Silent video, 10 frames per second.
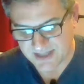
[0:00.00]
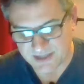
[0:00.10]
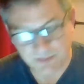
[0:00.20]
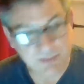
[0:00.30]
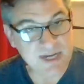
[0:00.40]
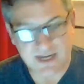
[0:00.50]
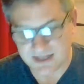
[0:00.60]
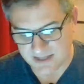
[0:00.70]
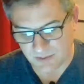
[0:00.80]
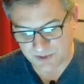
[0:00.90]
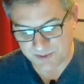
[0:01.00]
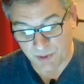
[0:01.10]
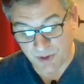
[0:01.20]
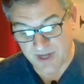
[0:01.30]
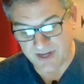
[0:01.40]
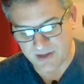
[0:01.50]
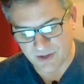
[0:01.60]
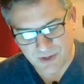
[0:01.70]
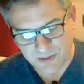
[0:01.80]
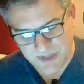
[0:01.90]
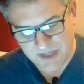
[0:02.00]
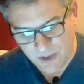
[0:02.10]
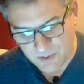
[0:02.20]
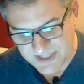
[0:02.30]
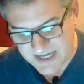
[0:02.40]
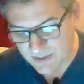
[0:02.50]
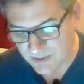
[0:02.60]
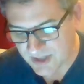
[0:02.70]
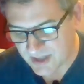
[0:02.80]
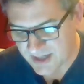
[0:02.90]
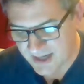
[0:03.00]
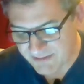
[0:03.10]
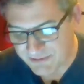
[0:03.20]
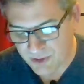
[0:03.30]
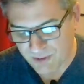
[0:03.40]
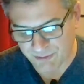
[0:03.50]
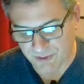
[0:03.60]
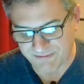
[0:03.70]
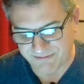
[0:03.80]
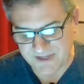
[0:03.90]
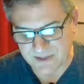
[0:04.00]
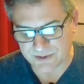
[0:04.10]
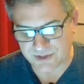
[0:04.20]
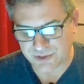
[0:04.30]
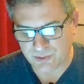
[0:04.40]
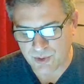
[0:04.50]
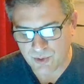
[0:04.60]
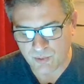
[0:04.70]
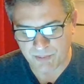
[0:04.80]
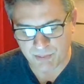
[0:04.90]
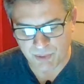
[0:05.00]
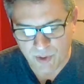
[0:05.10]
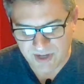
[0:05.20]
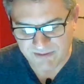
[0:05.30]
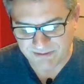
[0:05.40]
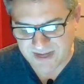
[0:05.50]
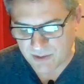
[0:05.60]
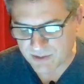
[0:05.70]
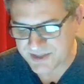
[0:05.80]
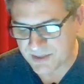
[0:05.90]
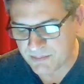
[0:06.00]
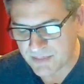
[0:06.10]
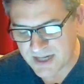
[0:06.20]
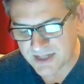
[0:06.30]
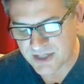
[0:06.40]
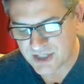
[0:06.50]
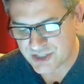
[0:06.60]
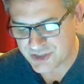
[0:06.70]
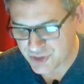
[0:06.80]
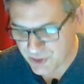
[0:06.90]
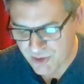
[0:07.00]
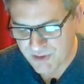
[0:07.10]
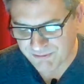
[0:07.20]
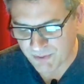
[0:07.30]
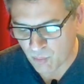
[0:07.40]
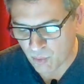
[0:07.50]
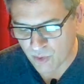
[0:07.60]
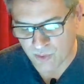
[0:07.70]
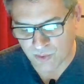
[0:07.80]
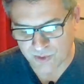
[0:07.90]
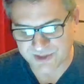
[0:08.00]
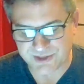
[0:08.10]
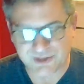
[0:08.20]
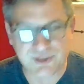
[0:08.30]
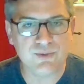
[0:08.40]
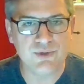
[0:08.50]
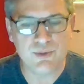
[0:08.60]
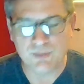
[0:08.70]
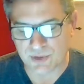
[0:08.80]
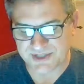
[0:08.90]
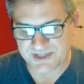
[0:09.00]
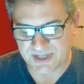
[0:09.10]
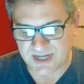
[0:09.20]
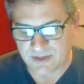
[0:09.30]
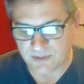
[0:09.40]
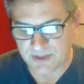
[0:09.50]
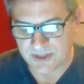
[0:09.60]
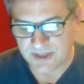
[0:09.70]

The being, it was Bertie, there could be no doubt, hovered over a field strewn with broken flowers and mud, churned from war horses too numerous to count.